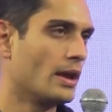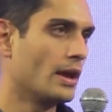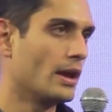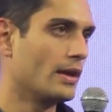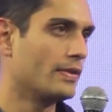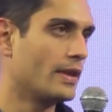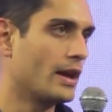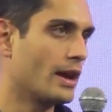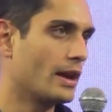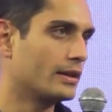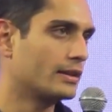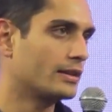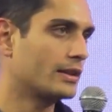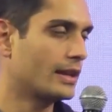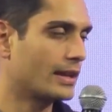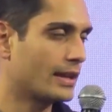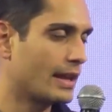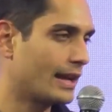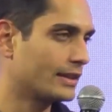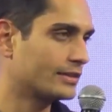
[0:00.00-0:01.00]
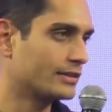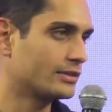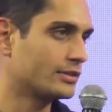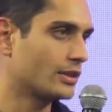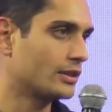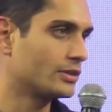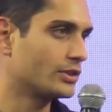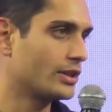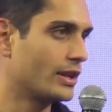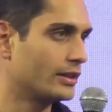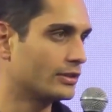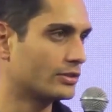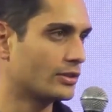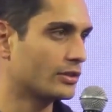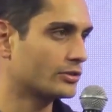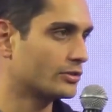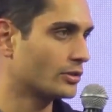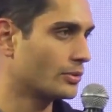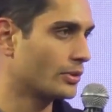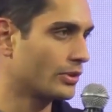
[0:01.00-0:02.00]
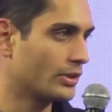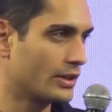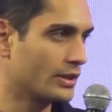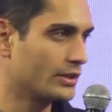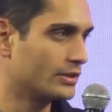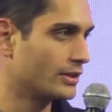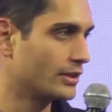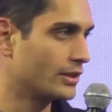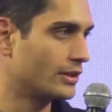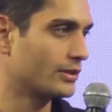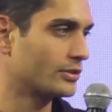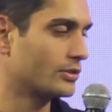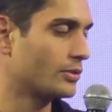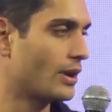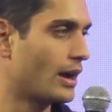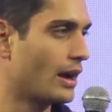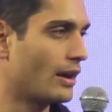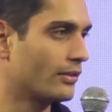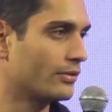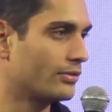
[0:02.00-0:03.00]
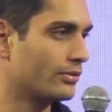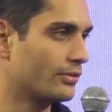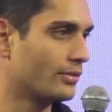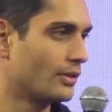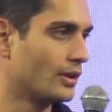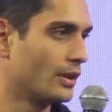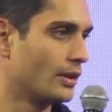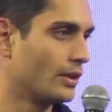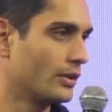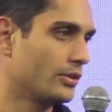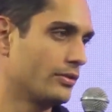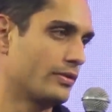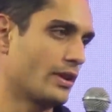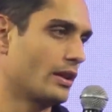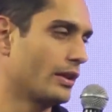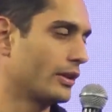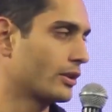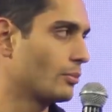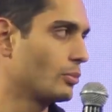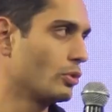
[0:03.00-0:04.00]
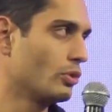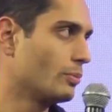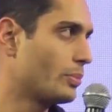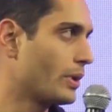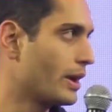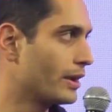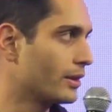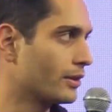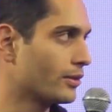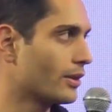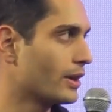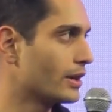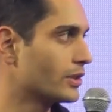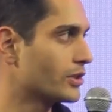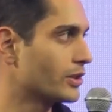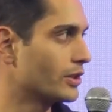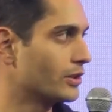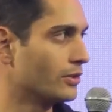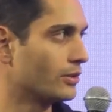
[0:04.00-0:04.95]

And then getting assets on chain is also really easy because you've got like a MoonPay integration.